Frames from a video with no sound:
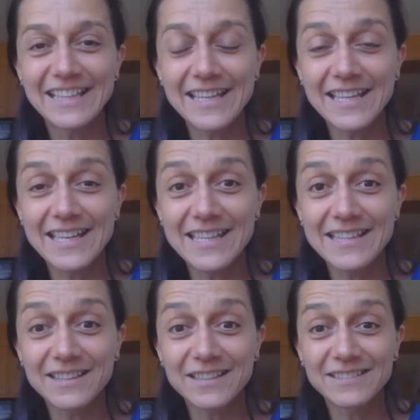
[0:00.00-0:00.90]

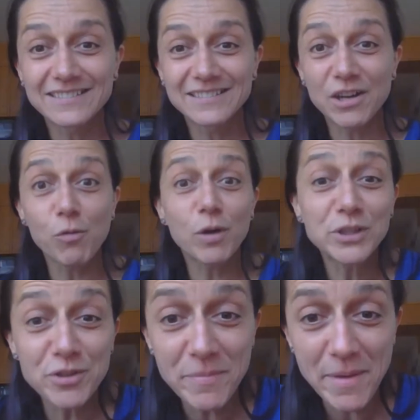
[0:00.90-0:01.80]
And
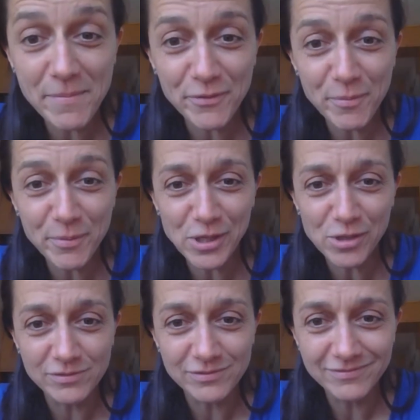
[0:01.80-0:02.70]
what do you remember from
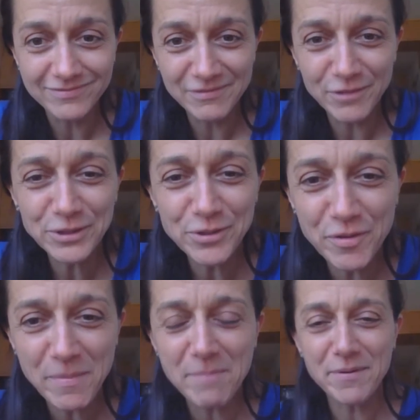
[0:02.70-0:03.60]
Cologne? What do you
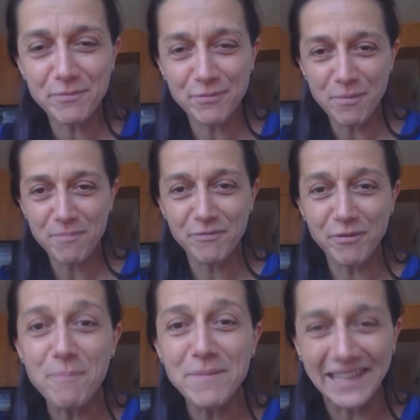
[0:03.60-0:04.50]
remember from
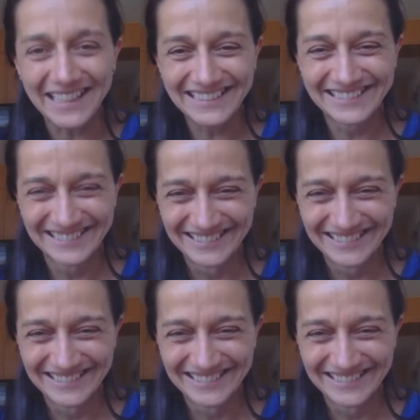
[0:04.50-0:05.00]
me?